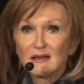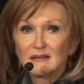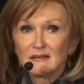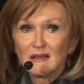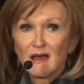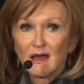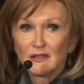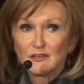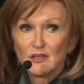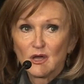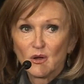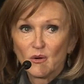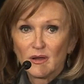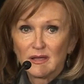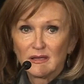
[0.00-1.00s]
not
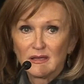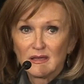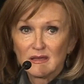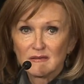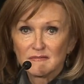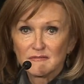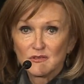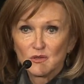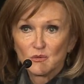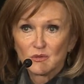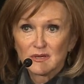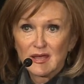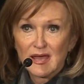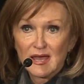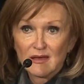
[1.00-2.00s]
knowing if you
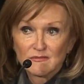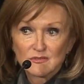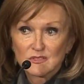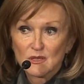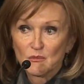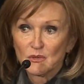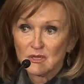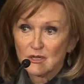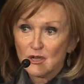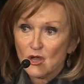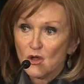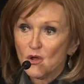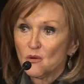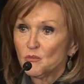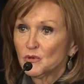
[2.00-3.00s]
would have someone at
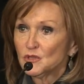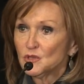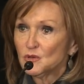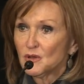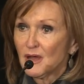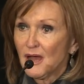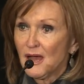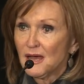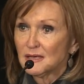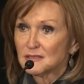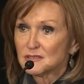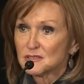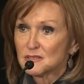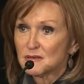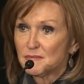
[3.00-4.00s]
home when you
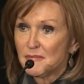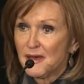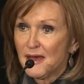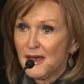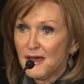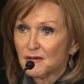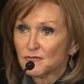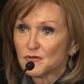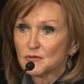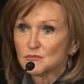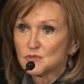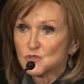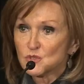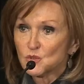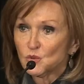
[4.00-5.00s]
got back from
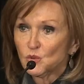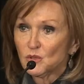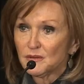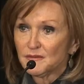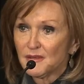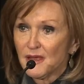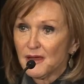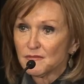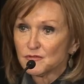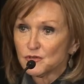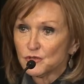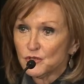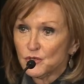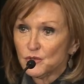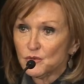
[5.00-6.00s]
school in the
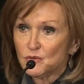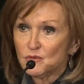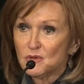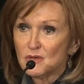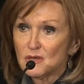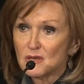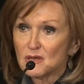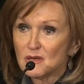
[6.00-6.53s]
afternoon,